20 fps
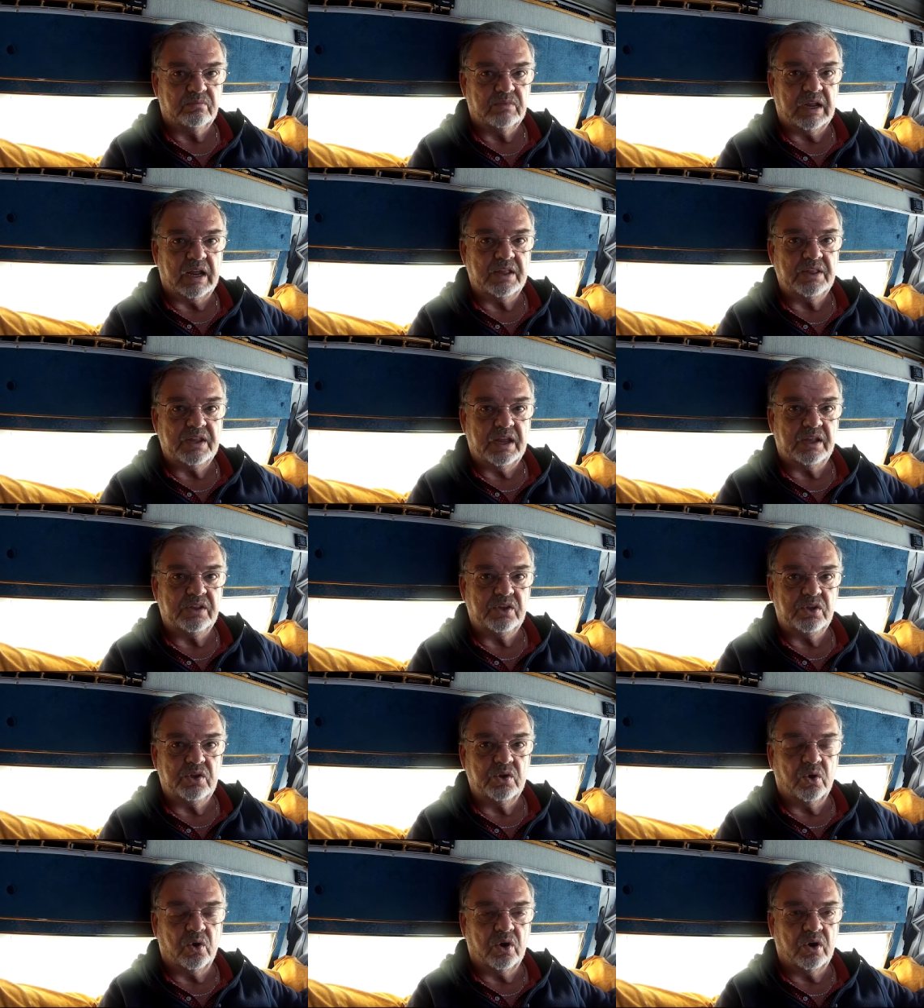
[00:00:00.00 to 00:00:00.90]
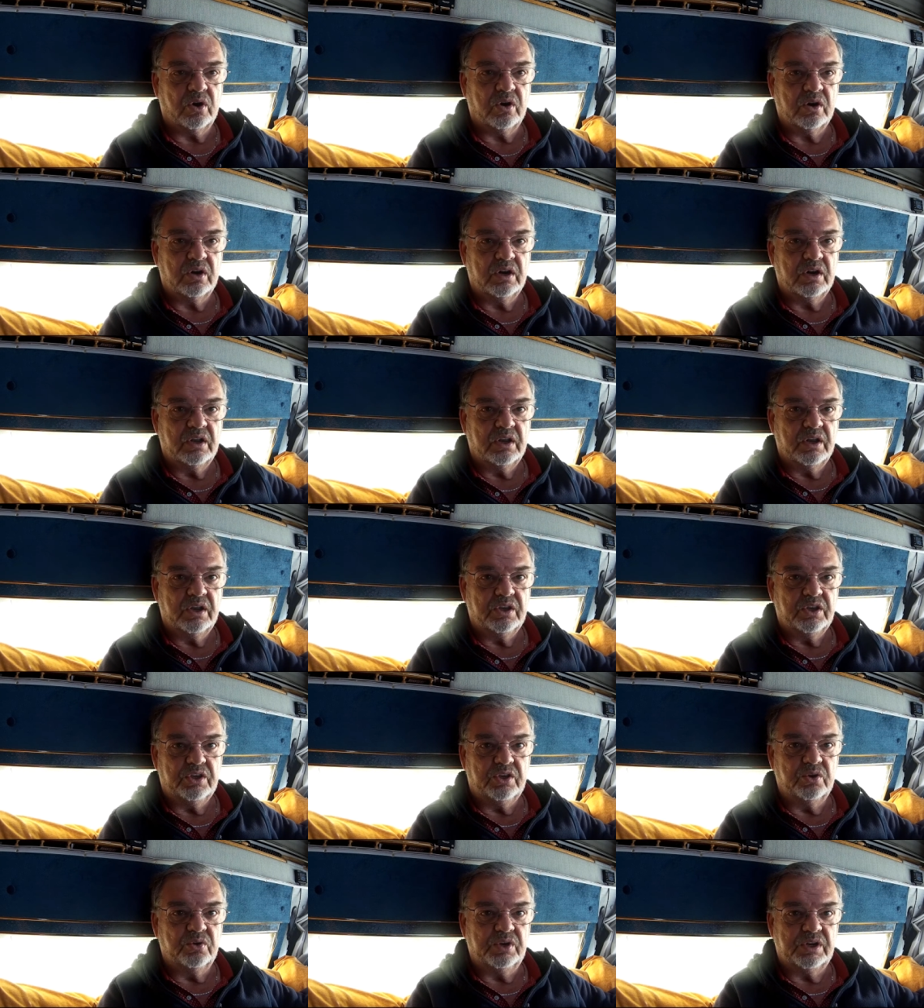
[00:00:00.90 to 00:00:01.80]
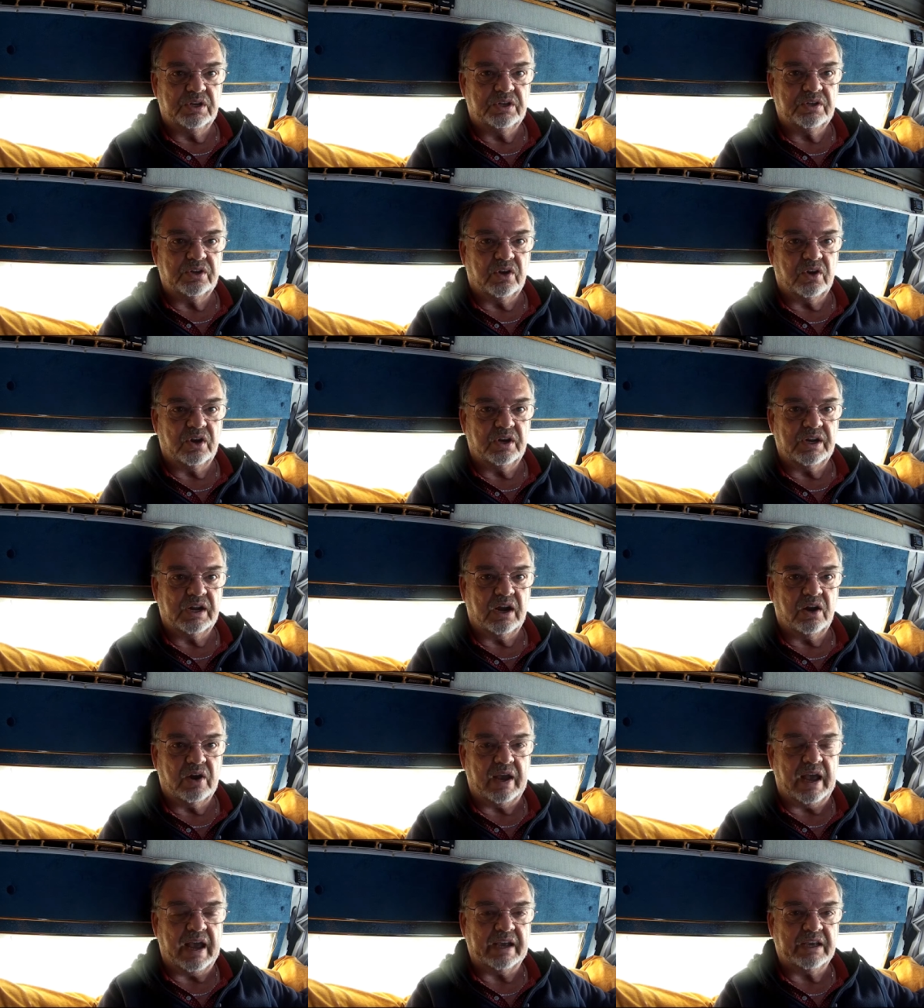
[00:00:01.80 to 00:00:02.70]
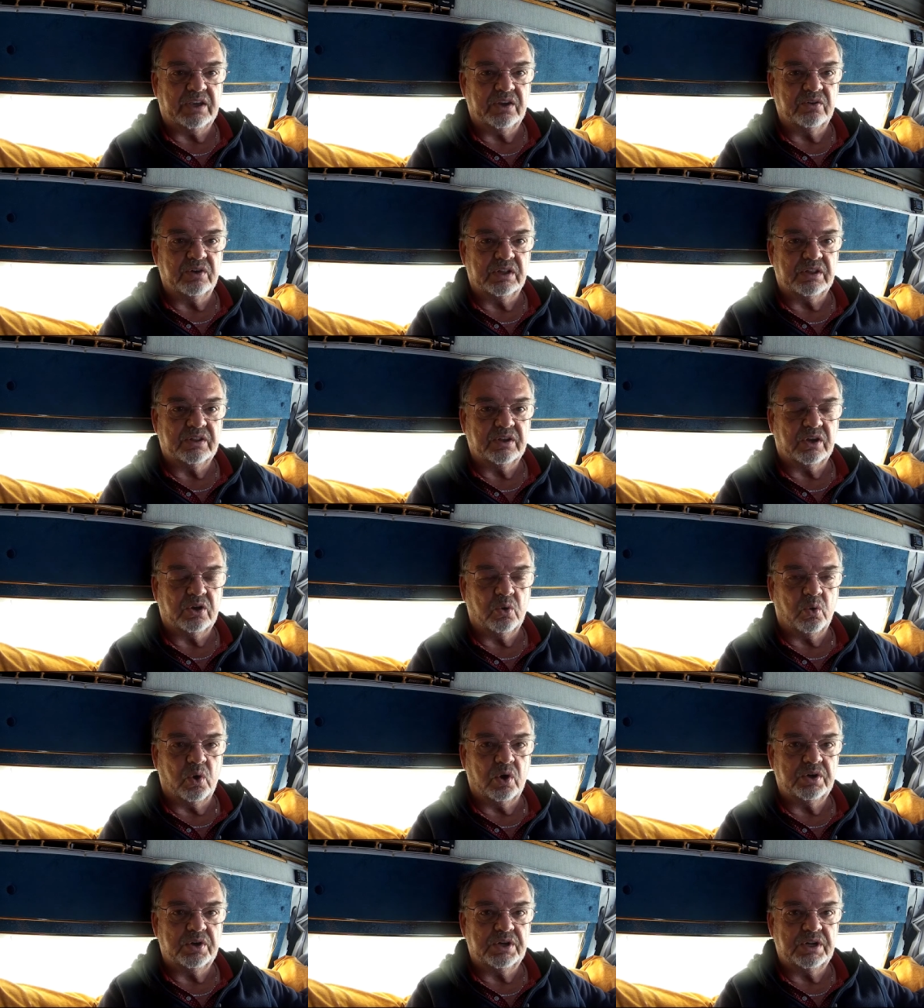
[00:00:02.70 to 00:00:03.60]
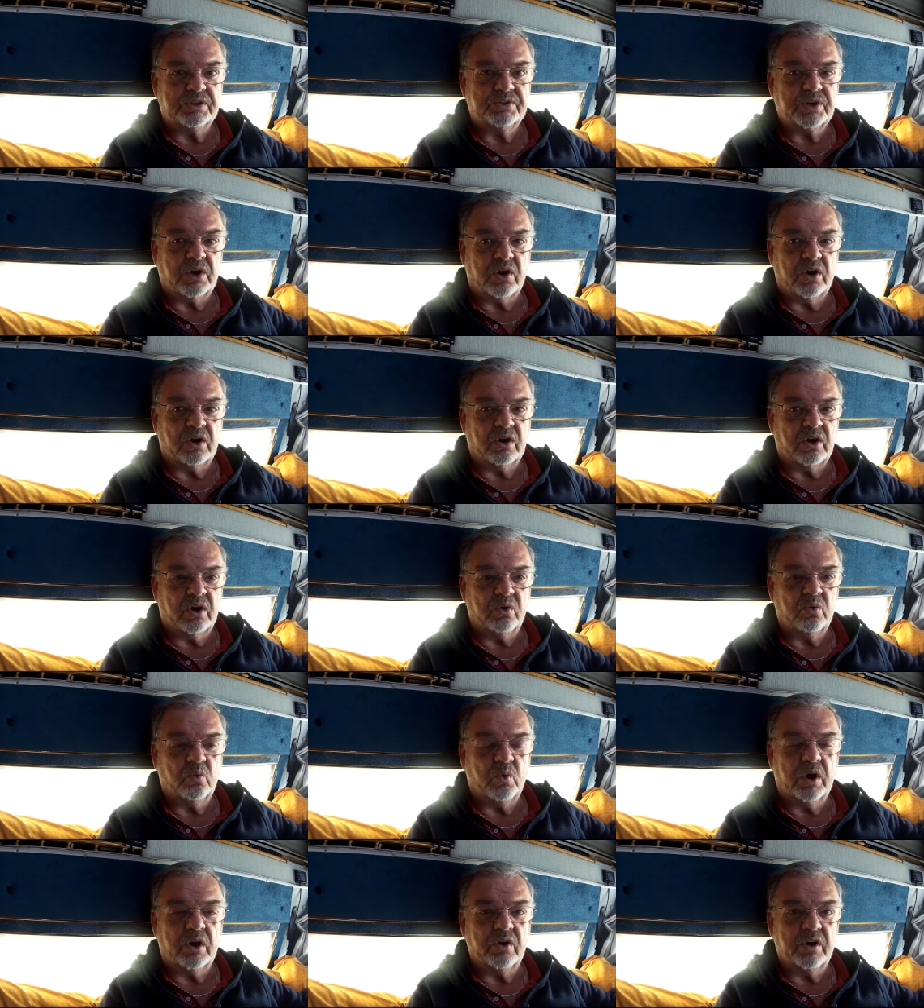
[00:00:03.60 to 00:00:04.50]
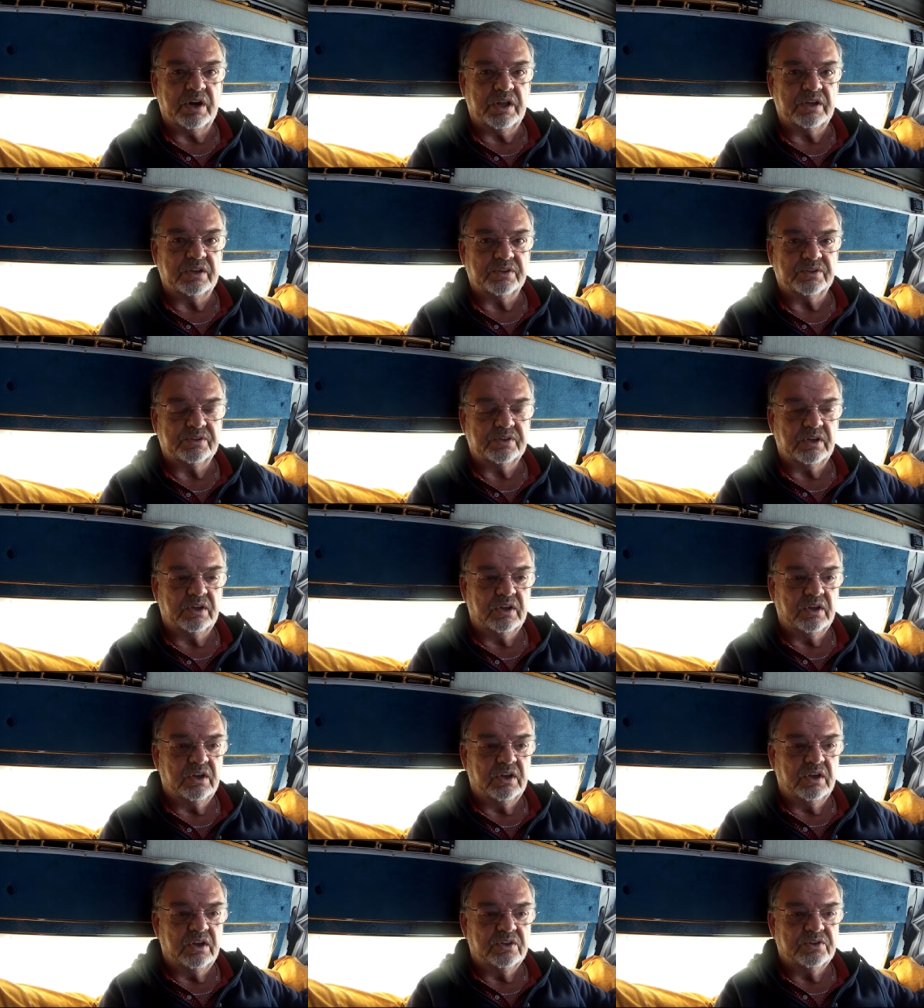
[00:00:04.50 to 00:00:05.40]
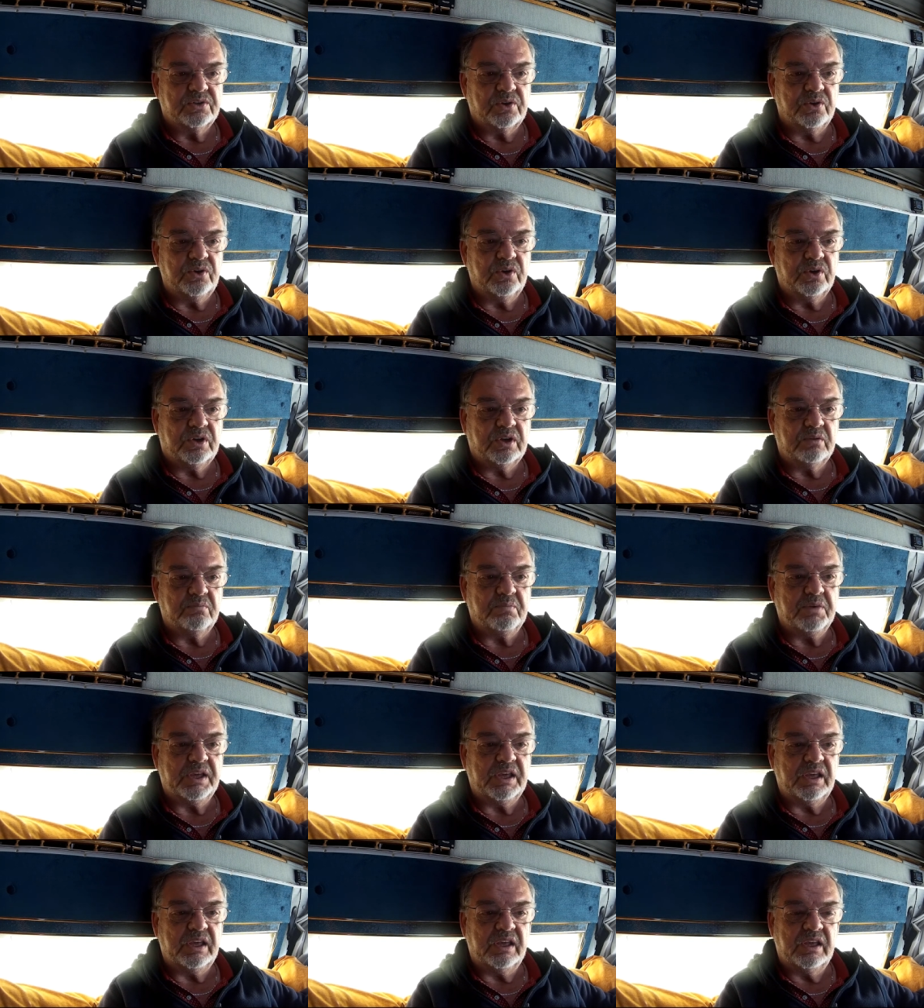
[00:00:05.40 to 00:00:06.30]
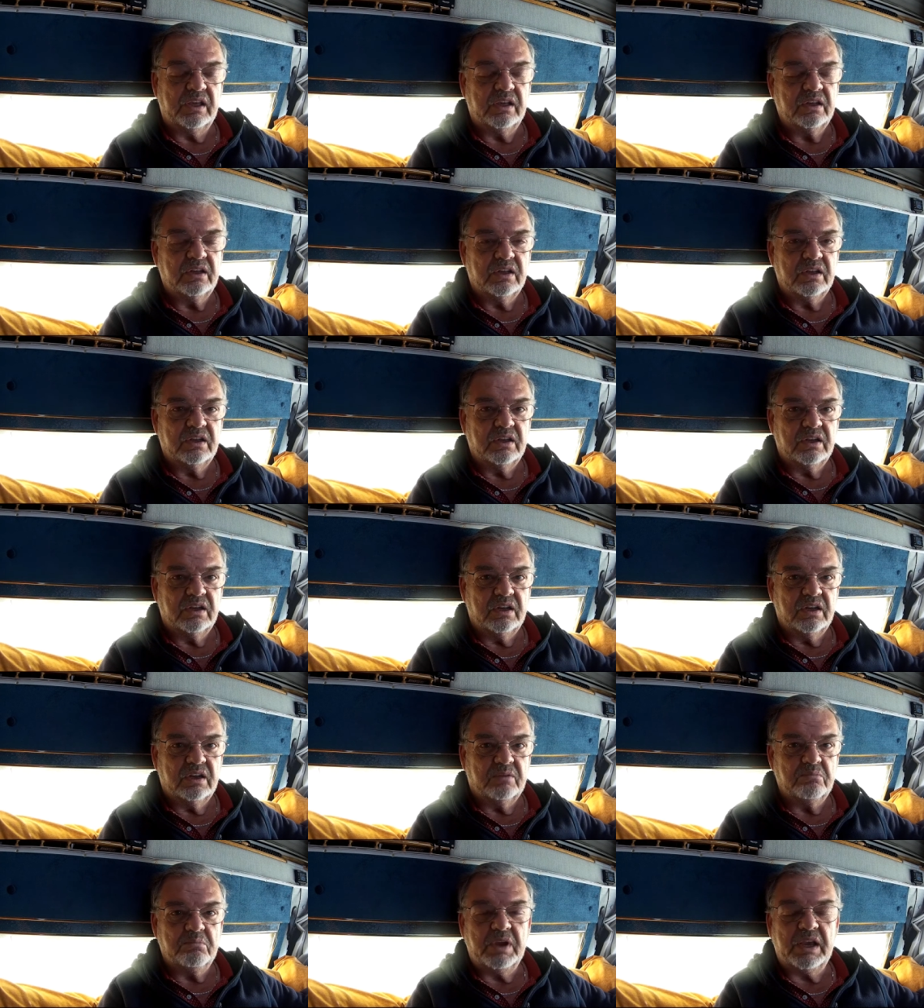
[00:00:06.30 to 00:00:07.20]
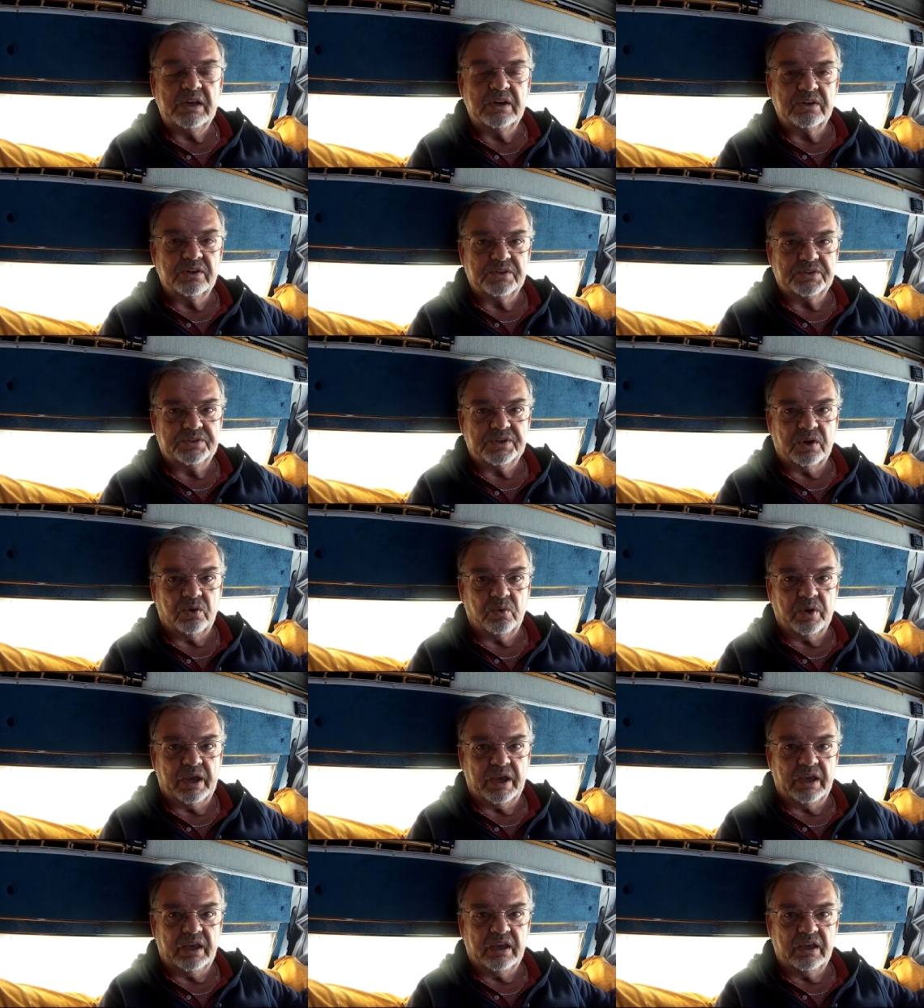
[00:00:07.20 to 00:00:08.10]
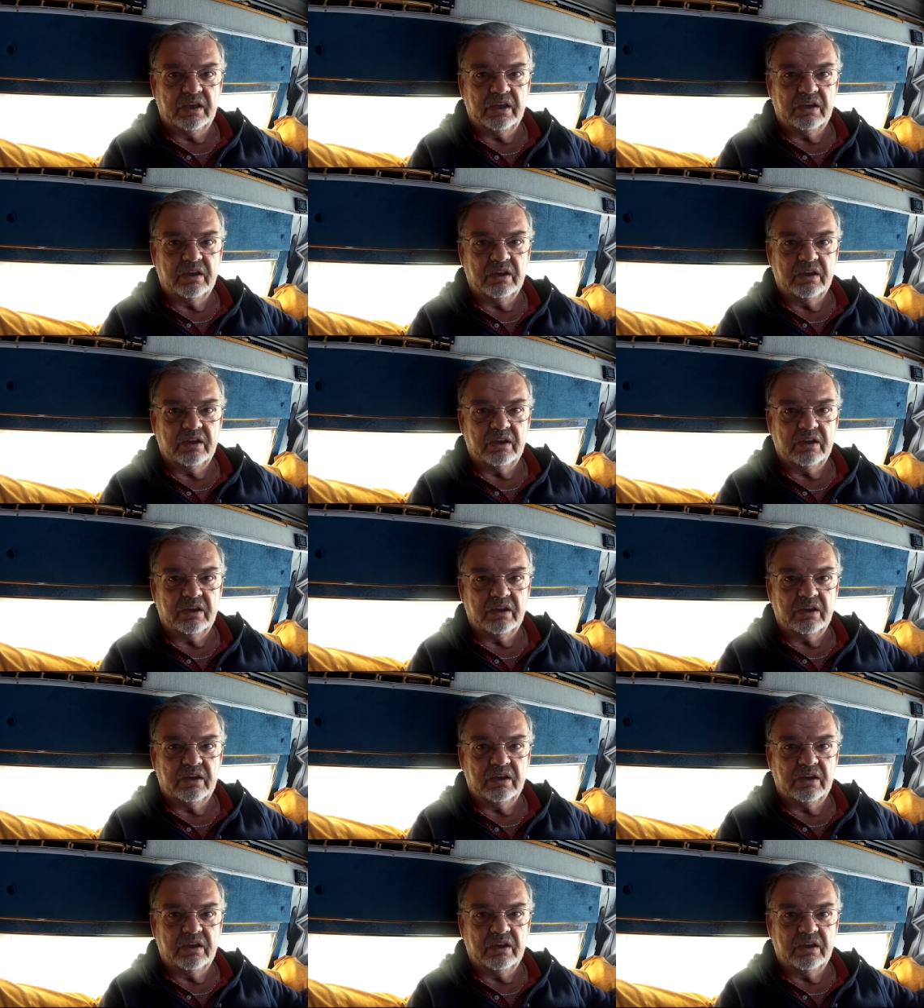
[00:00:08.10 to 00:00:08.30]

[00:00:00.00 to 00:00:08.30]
and then your unit on how accurate the coordinates are on where it is. So you could be meters away